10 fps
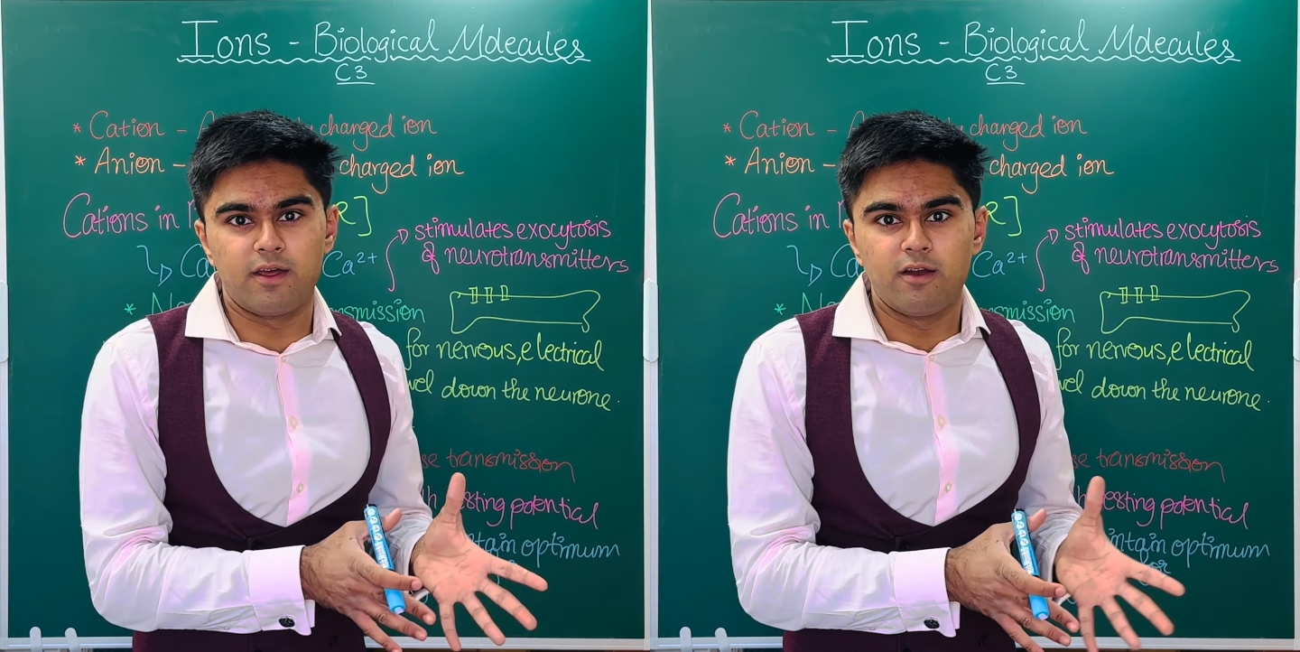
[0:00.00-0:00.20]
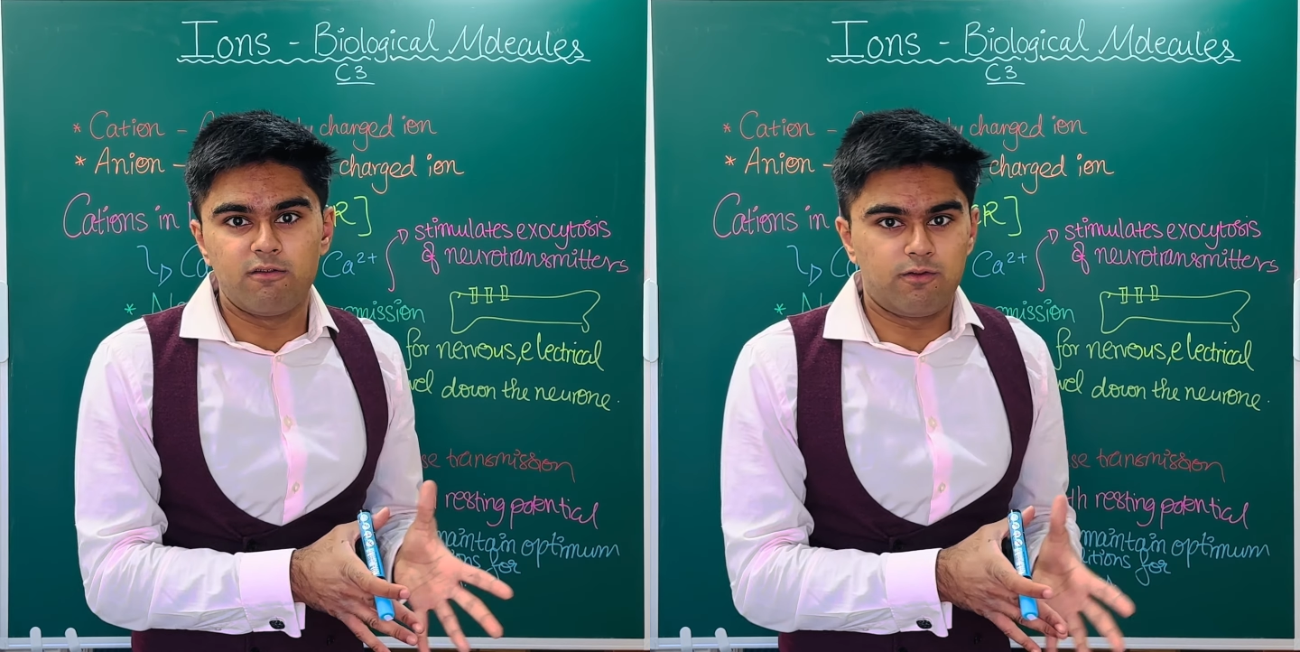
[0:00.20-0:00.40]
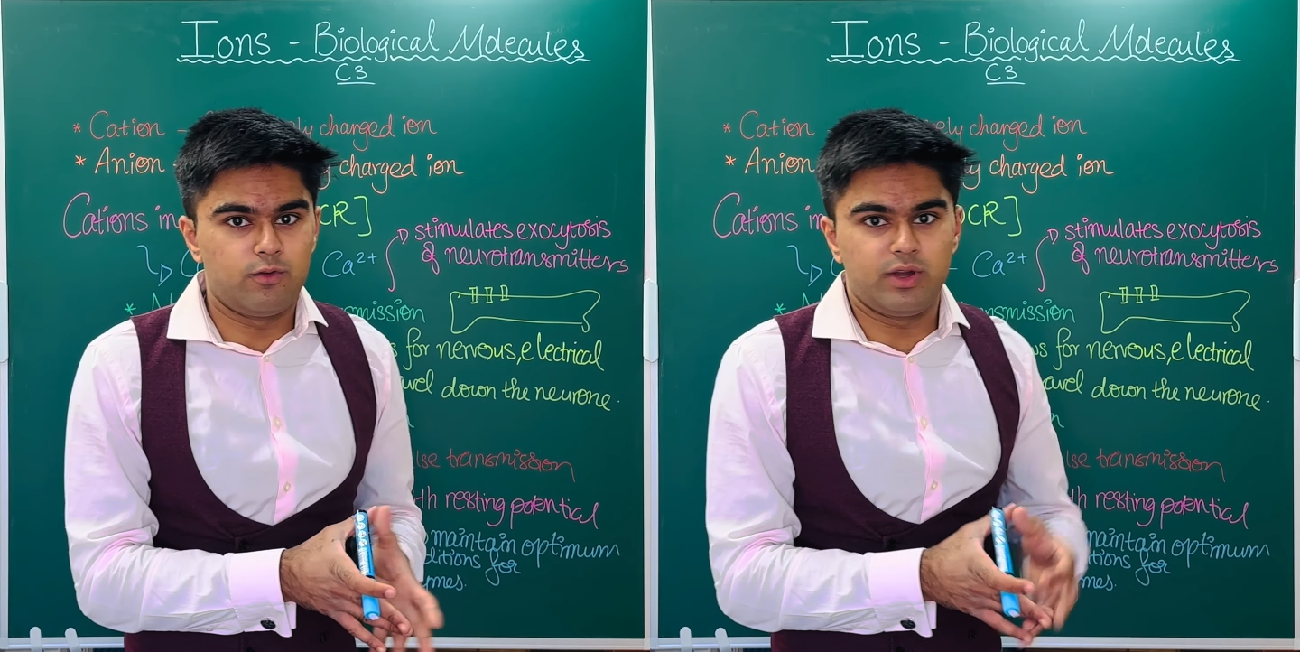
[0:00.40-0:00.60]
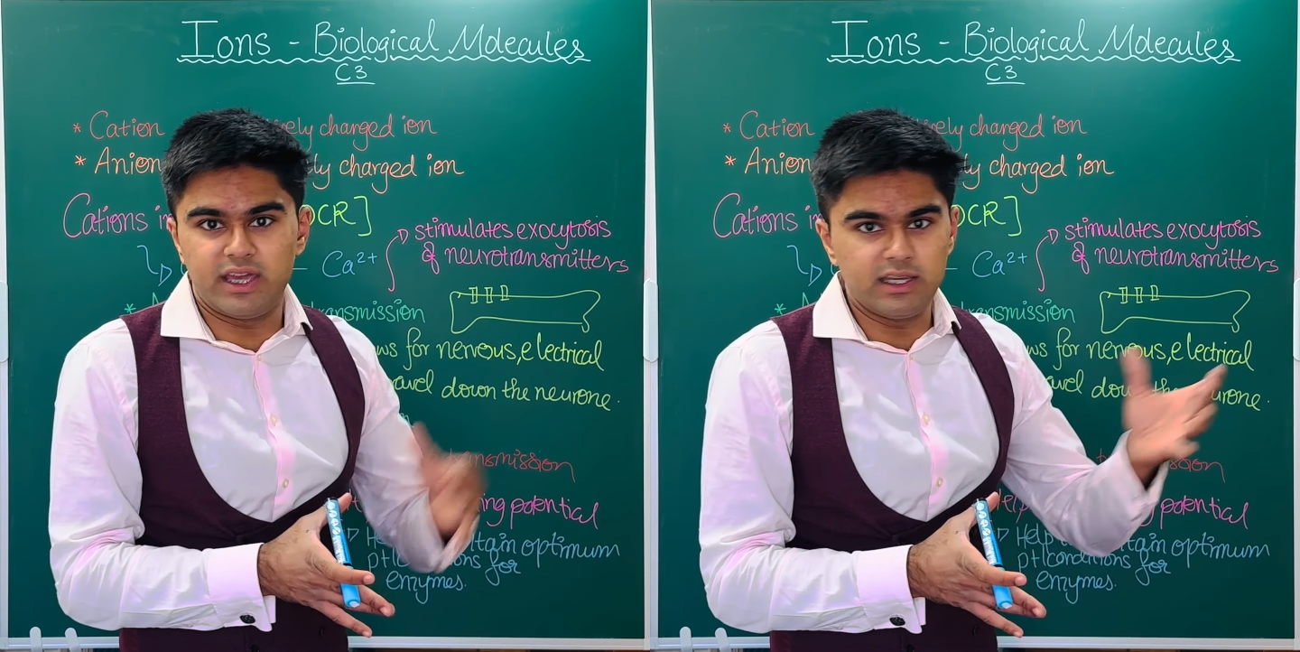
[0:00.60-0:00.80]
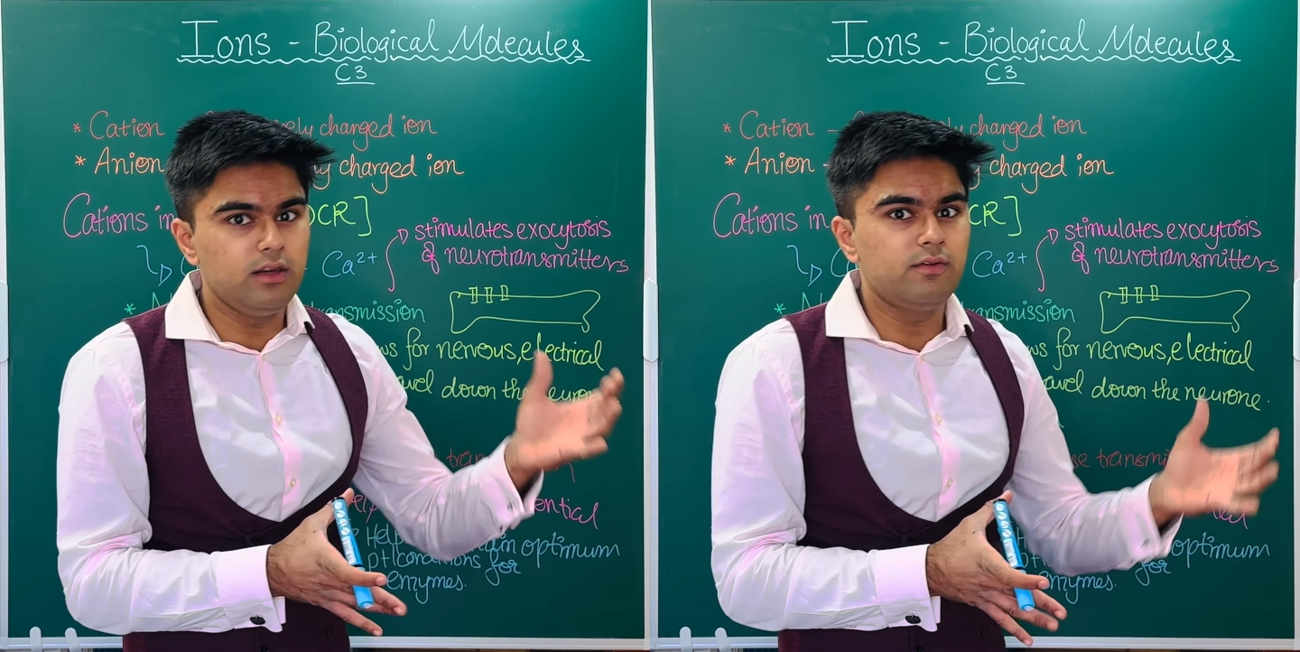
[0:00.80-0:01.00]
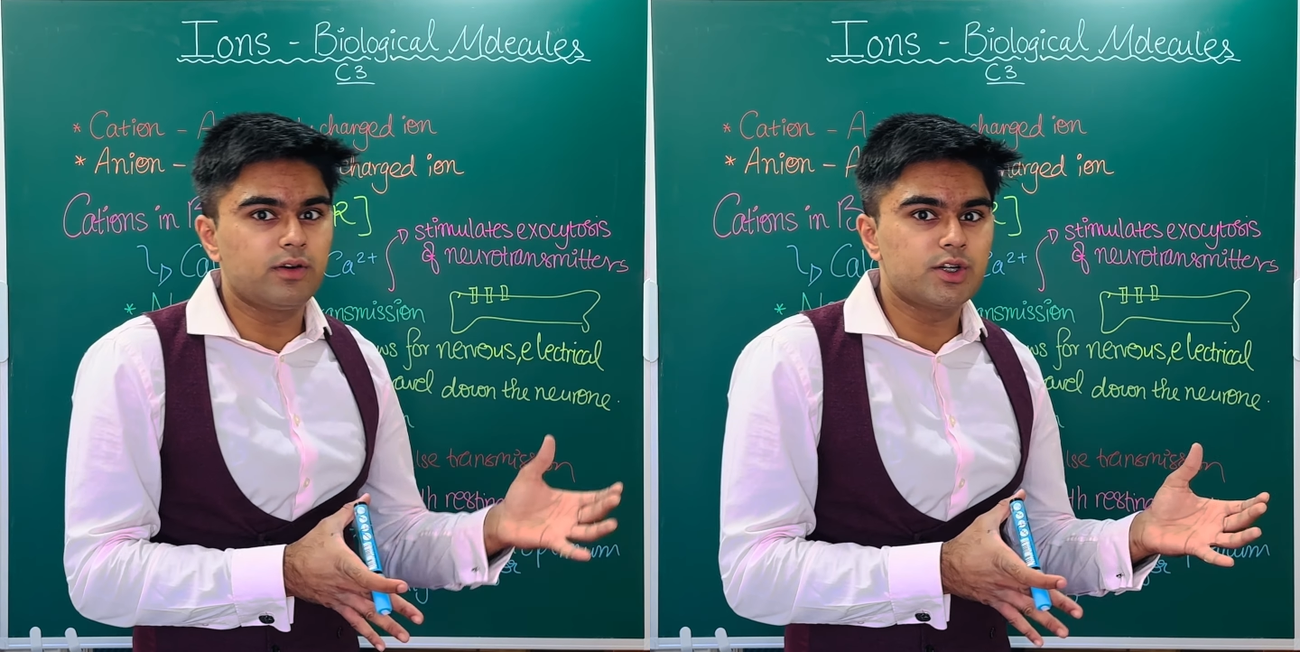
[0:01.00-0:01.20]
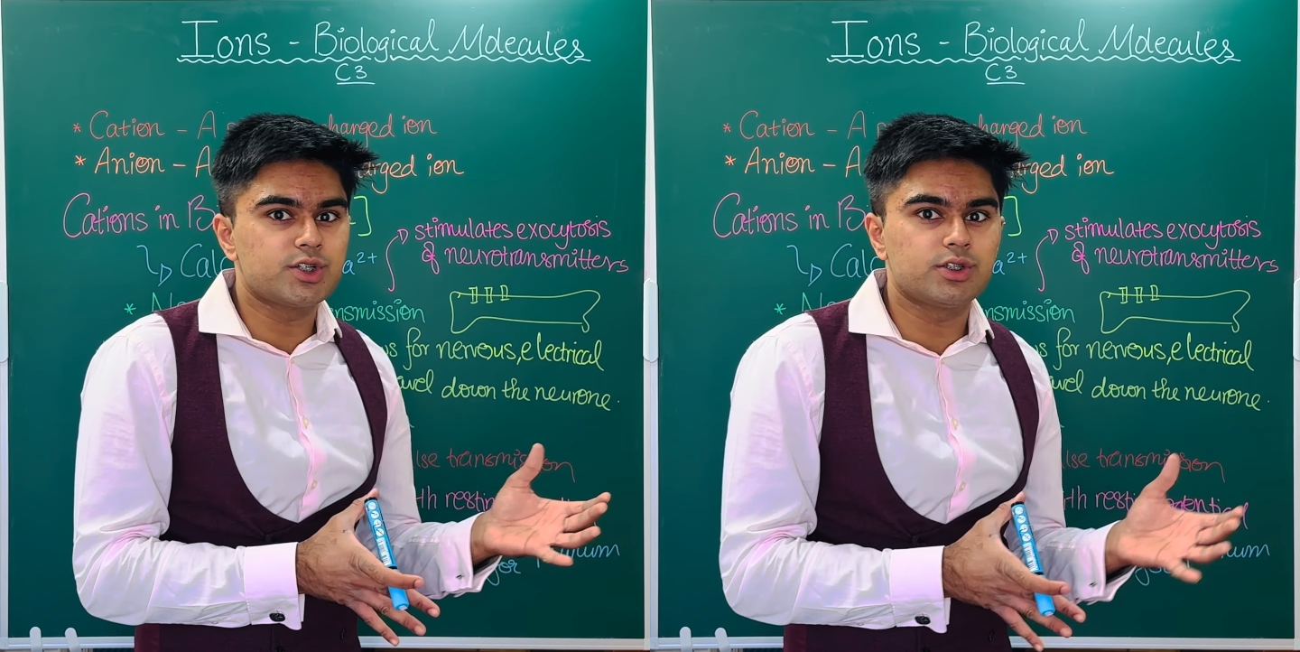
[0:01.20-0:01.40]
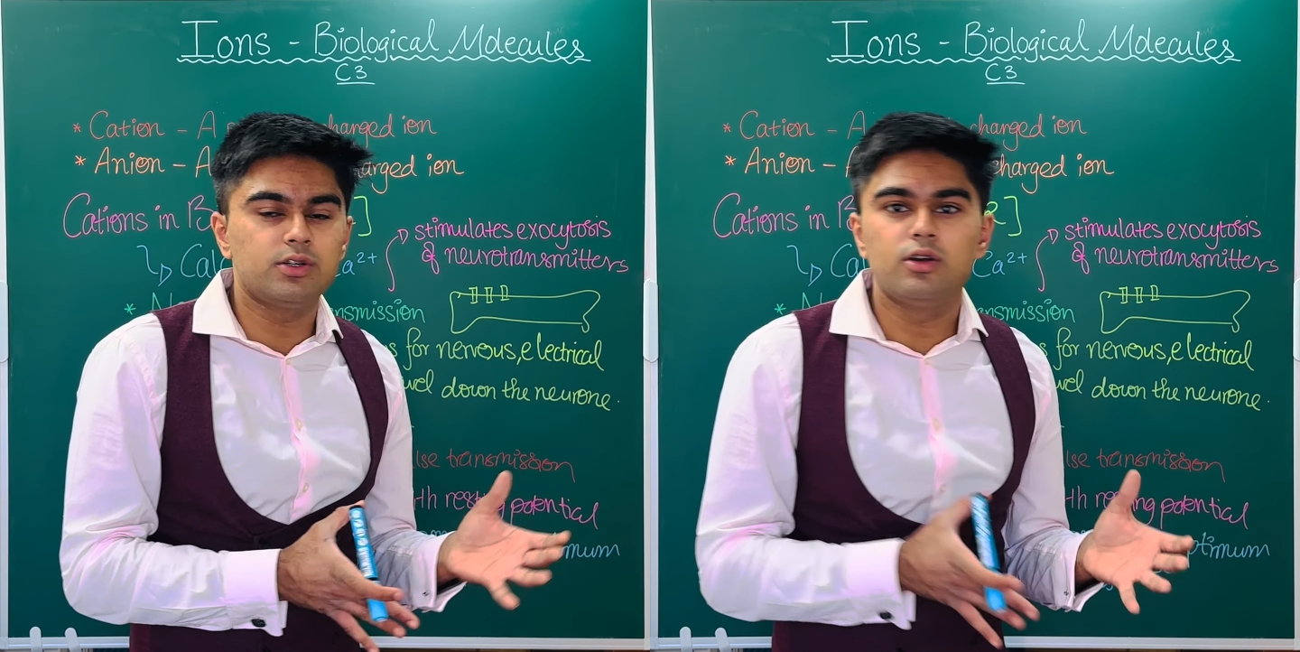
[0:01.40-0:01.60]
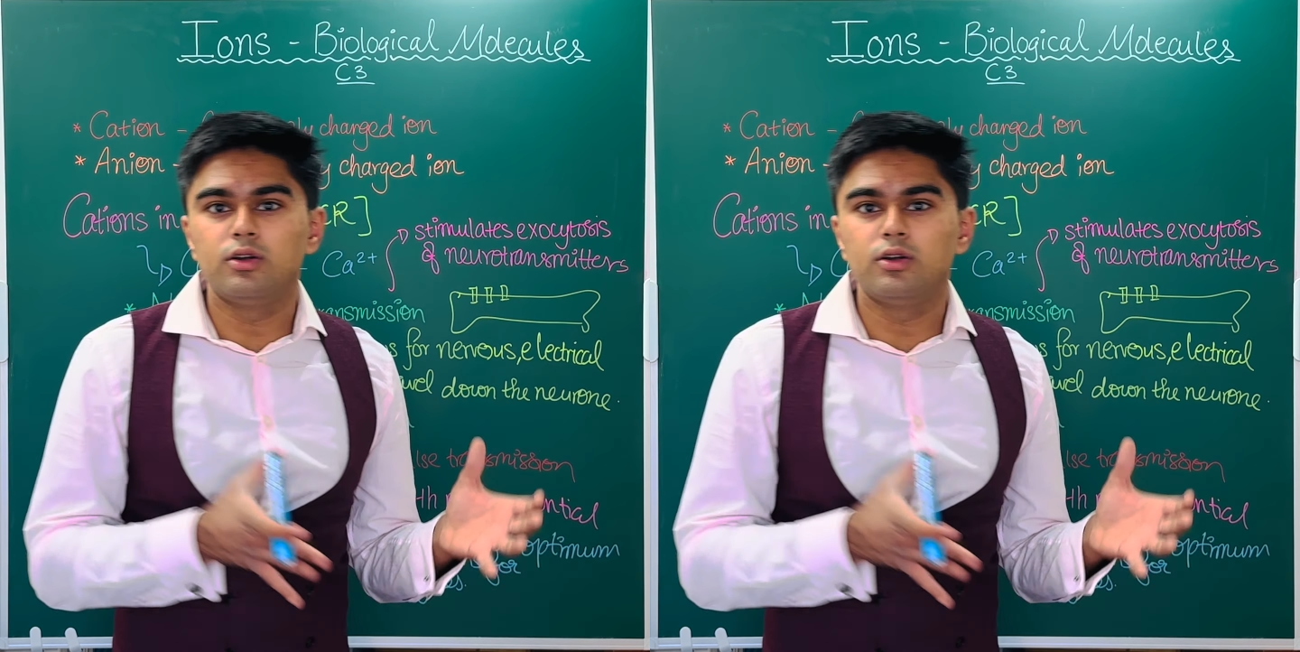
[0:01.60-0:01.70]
for kidney function